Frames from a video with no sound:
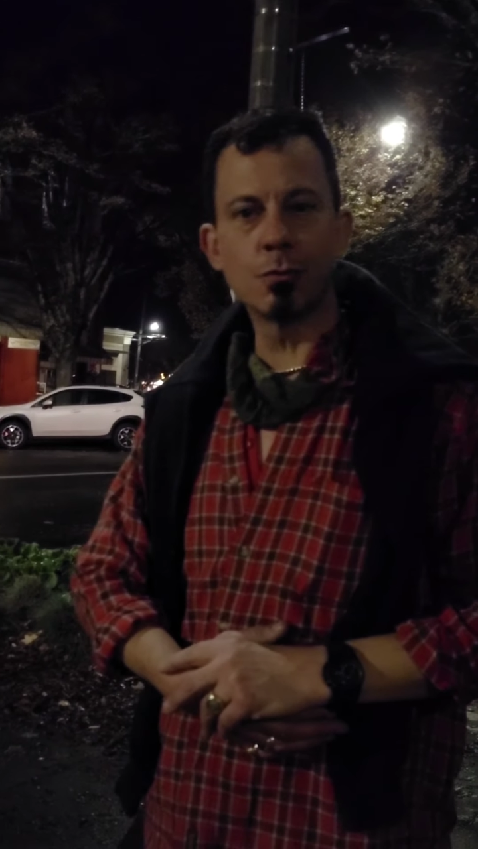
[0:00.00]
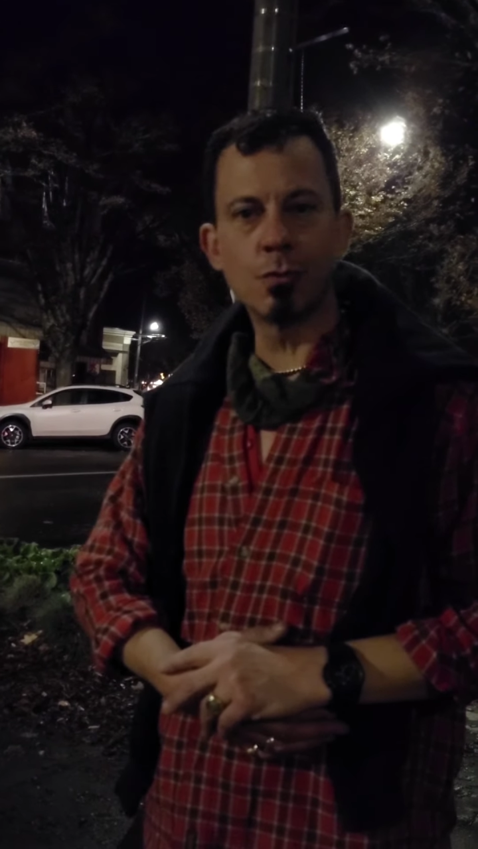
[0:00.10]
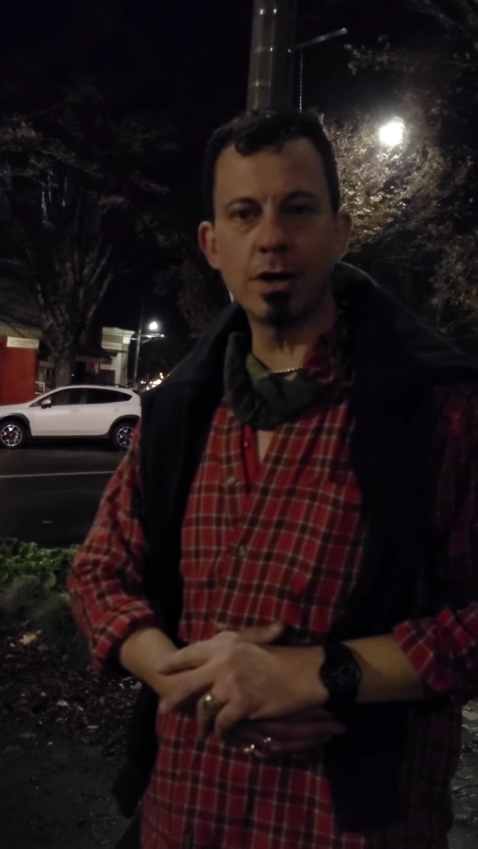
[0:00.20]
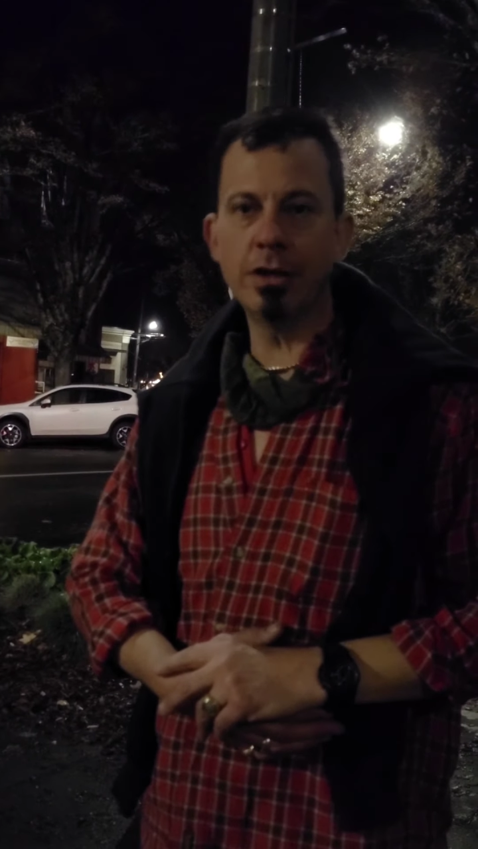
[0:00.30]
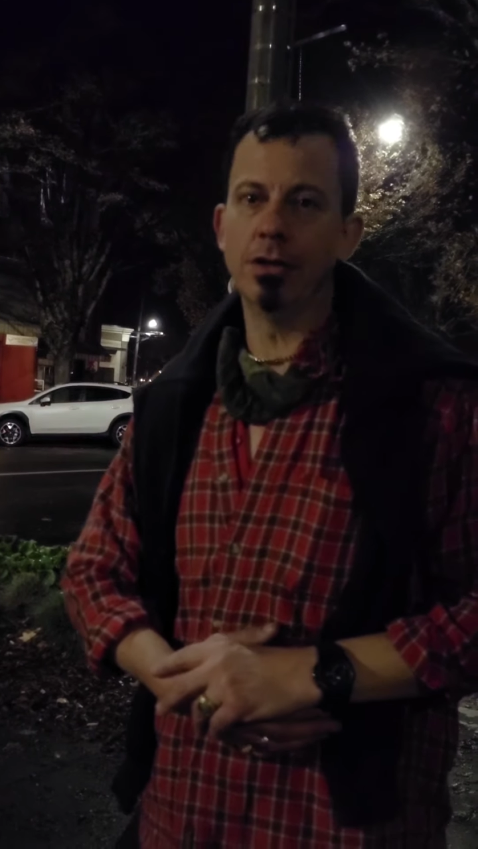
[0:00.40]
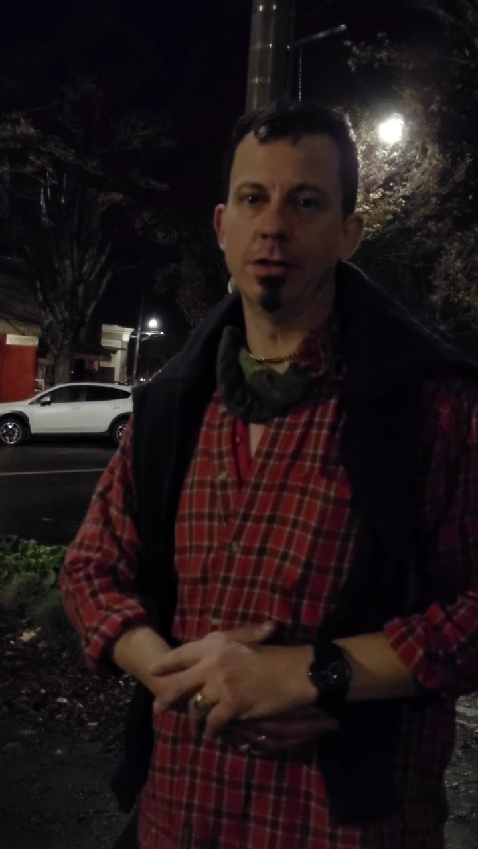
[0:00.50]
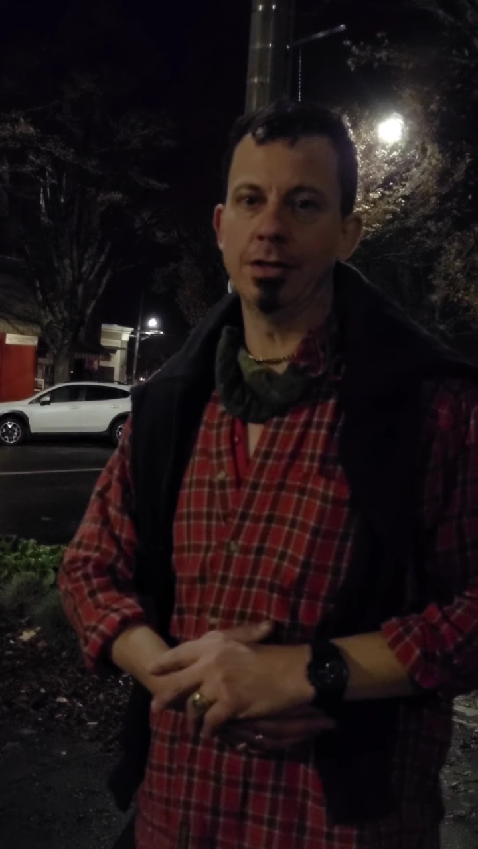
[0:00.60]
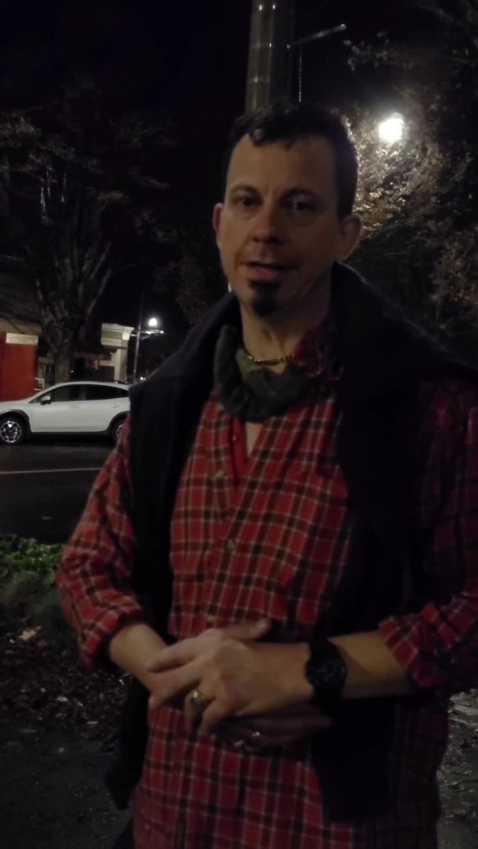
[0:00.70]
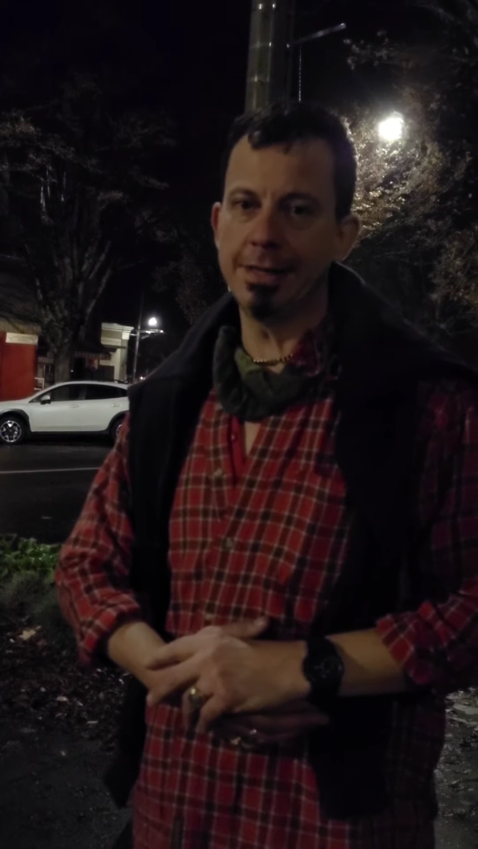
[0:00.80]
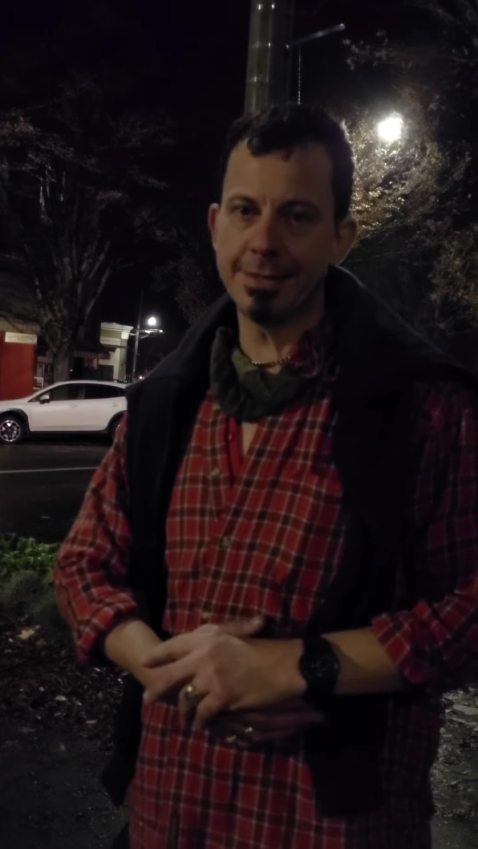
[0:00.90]
what
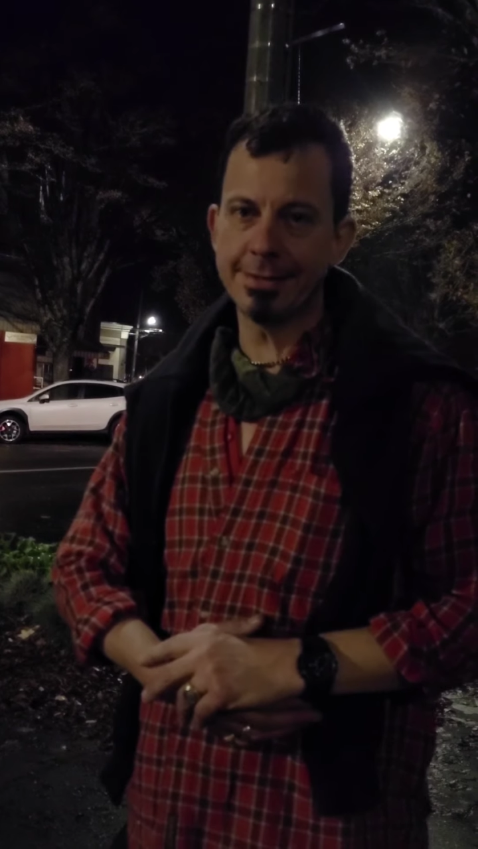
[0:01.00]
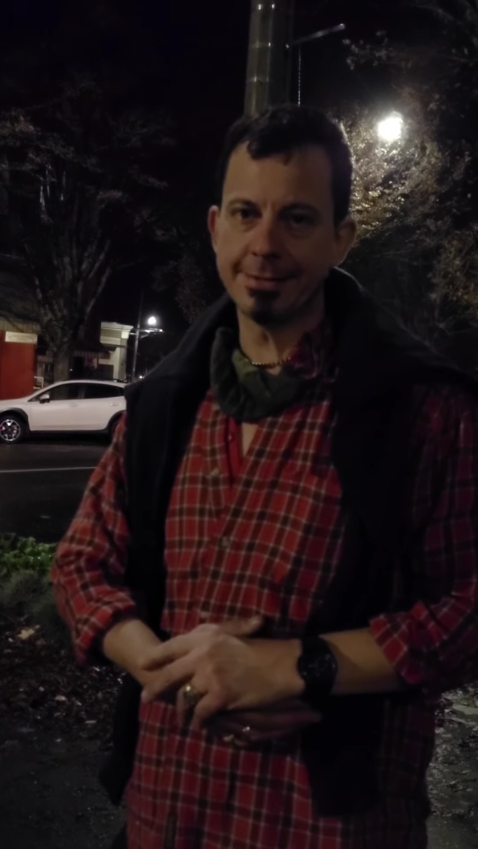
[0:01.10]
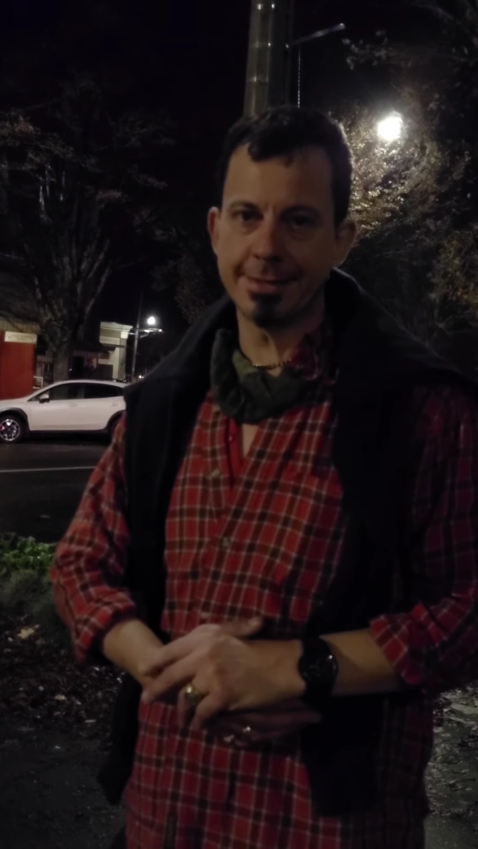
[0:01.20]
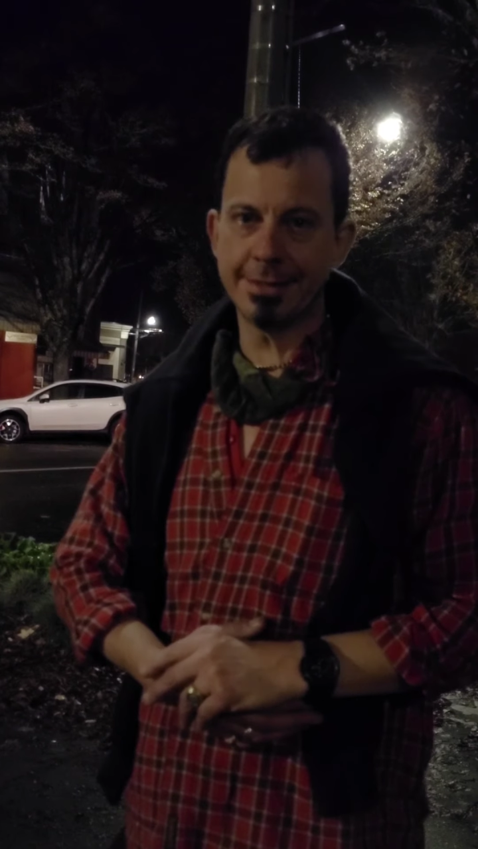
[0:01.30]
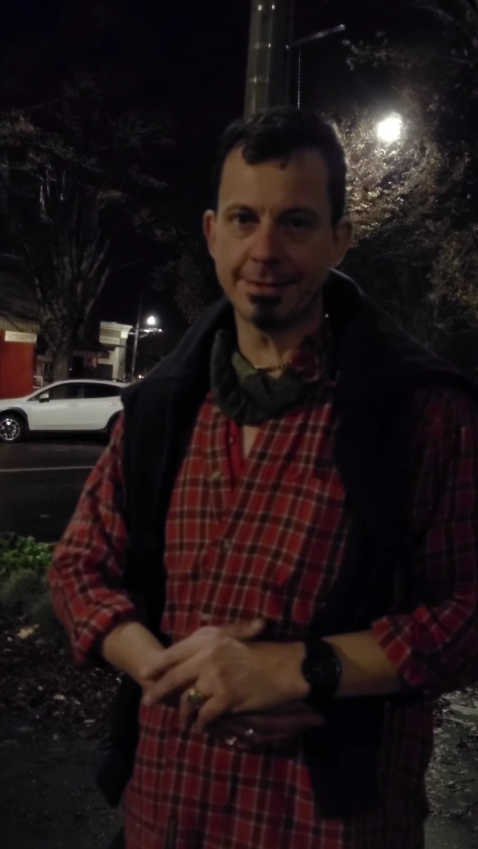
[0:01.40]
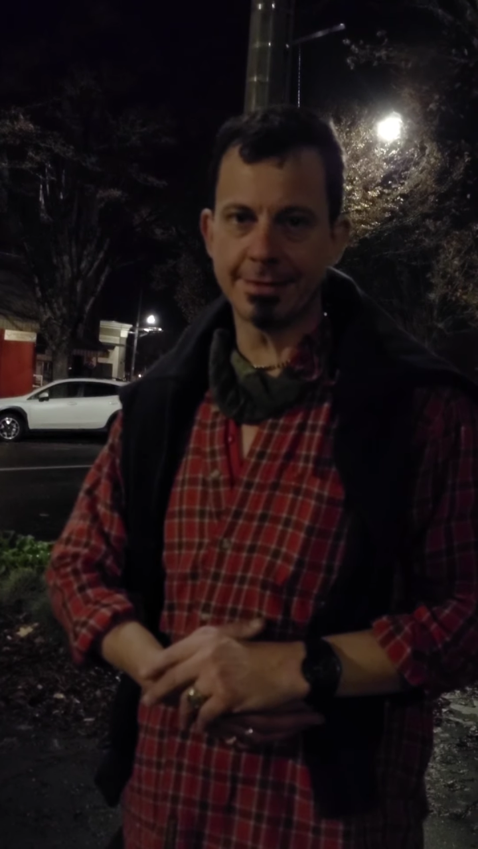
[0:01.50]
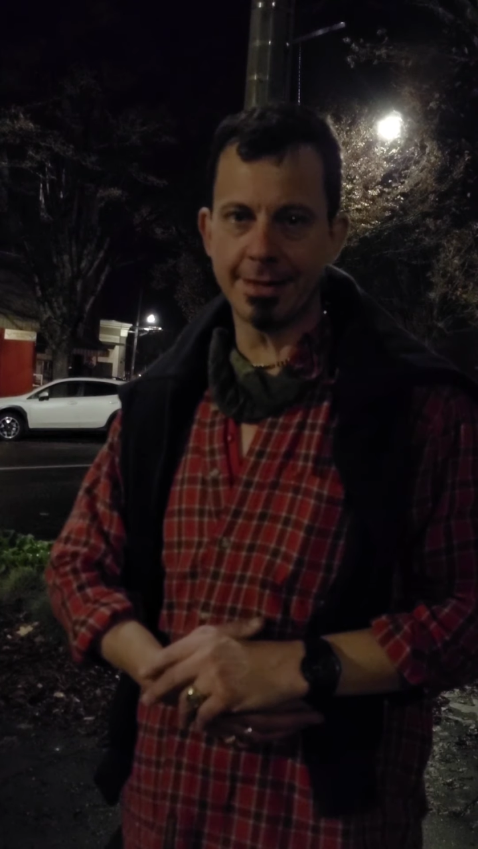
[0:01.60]
is it